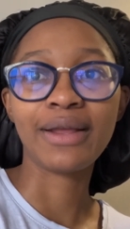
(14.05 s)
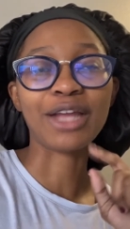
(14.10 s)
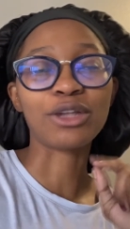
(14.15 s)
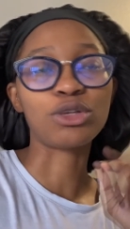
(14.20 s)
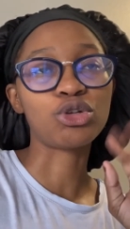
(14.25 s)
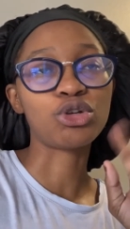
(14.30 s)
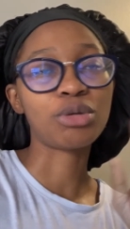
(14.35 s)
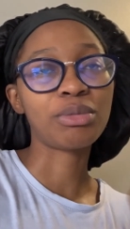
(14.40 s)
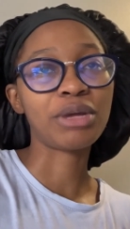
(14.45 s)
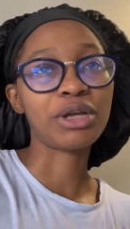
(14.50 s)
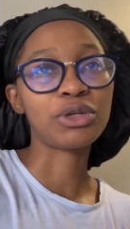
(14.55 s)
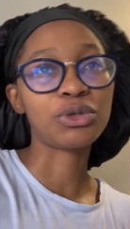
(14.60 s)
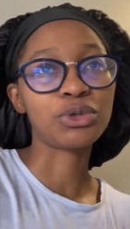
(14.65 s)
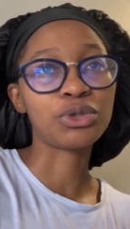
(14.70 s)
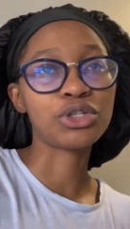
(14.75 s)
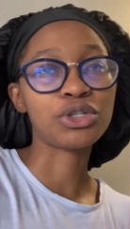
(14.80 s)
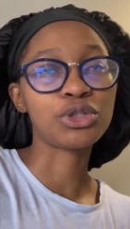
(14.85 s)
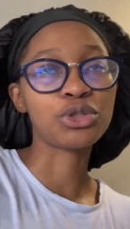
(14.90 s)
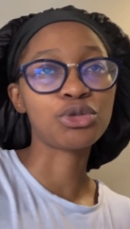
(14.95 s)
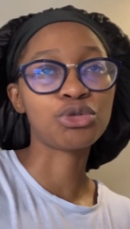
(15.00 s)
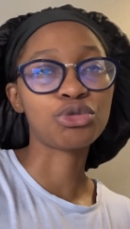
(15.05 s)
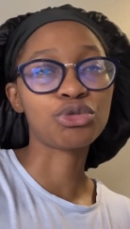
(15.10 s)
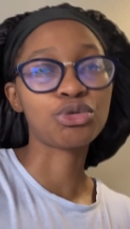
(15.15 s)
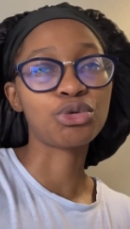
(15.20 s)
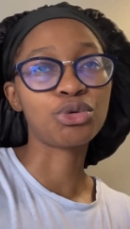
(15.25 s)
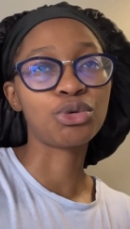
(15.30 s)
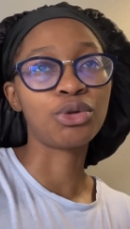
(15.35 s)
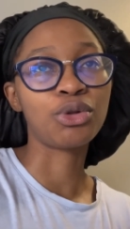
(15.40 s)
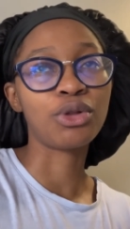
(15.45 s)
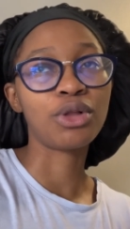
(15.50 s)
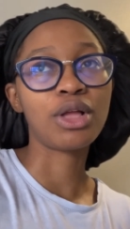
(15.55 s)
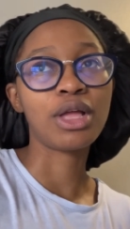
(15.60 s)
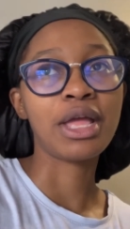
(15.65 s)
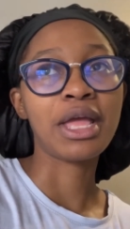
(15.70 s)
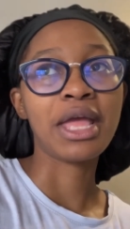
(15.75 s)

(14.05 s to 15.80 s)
I took my daughter to school